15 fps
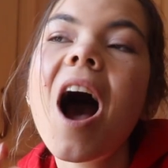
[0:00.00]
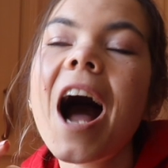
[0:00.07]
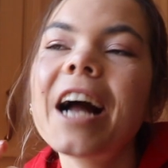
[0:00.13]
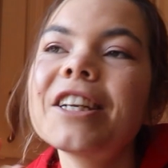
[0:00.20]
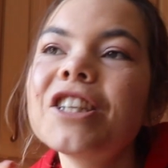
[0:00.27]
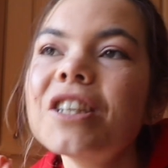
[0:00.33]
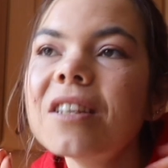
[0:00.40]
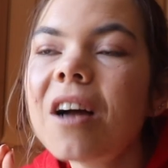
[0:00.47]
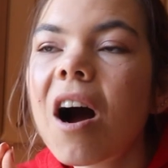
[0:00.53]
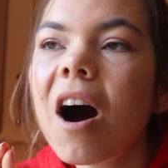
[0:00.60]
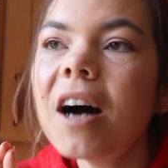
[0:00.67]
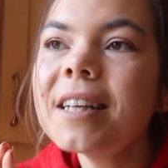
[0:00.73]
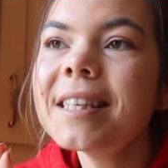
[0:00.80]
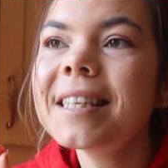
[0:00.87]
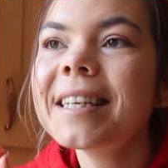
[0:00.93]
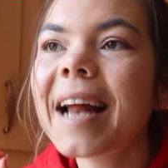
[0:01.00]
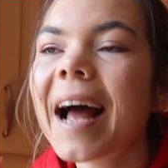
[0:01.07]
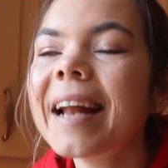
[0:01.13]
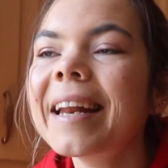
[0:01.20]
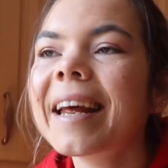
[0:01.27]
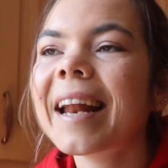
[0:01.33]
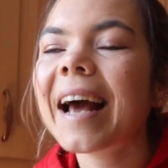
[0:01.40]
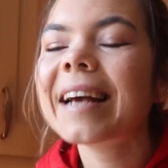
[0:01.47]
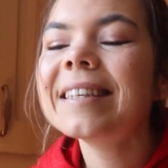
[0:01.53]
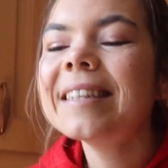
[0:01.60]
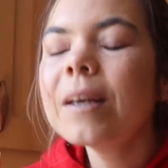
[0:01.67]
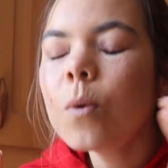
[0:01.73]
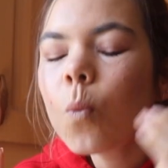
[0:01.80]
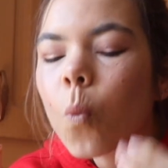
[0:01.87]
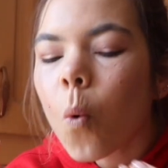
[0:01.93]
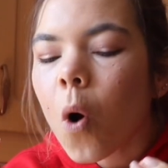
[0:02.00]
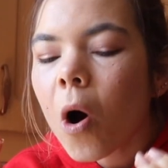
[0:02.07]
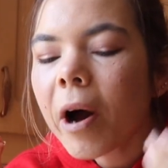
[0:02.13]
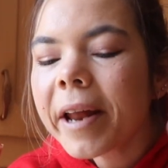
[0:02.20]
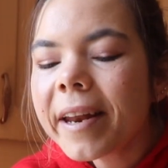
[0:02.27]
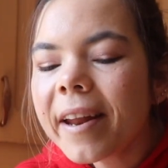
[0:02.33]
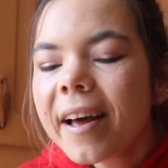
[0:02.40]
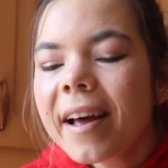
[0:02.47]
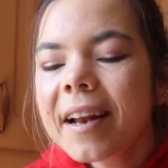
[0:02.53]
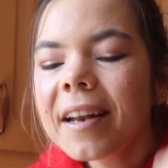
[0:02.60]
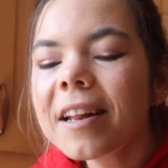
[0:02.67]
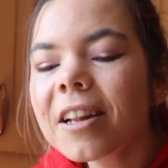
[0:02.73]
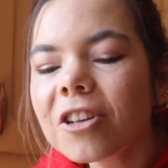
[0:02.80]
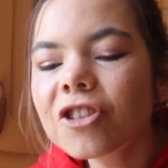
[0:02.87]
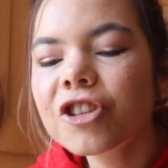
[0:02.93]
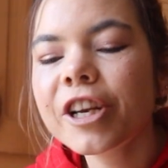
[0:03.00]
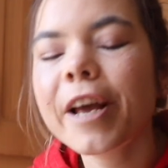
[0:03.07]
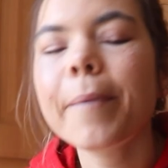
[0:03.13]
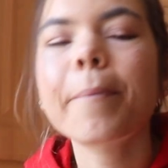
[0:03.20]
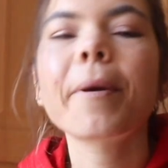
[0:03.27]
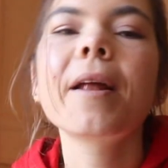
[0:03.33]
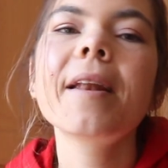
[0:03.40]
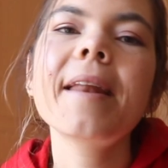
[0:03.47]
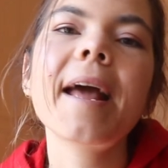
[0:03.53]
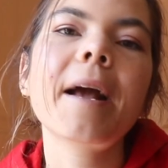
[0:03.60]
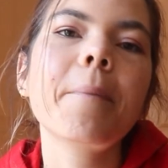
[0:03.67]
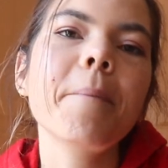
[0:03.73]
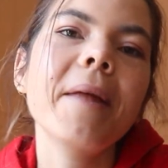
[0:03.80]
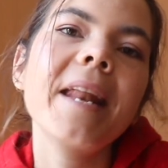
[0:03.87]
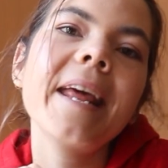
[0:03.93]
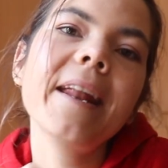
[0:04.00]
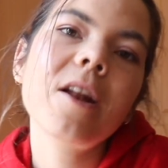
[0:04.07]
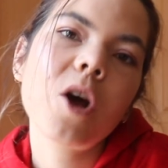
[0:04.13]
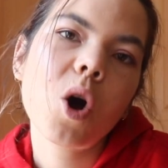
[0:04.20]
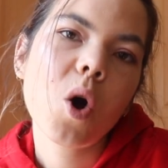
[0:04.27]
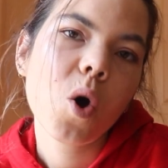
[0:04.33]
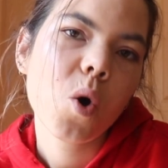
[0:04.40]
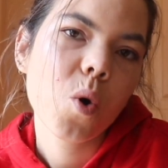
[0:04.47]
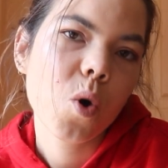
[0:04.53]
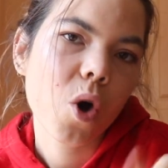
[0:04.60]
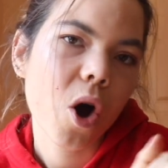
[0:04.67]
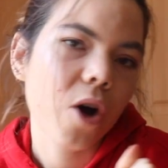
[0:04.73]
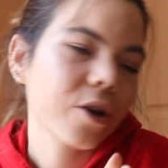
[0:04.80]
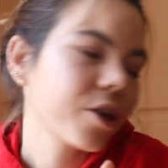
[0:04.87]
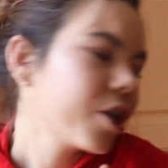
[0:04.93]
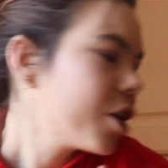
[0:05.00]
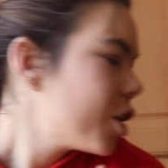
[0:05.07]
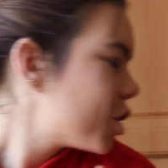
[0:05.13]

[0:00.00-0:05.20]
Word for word: I just can't stand it. I see one little chip, next minute, all gone.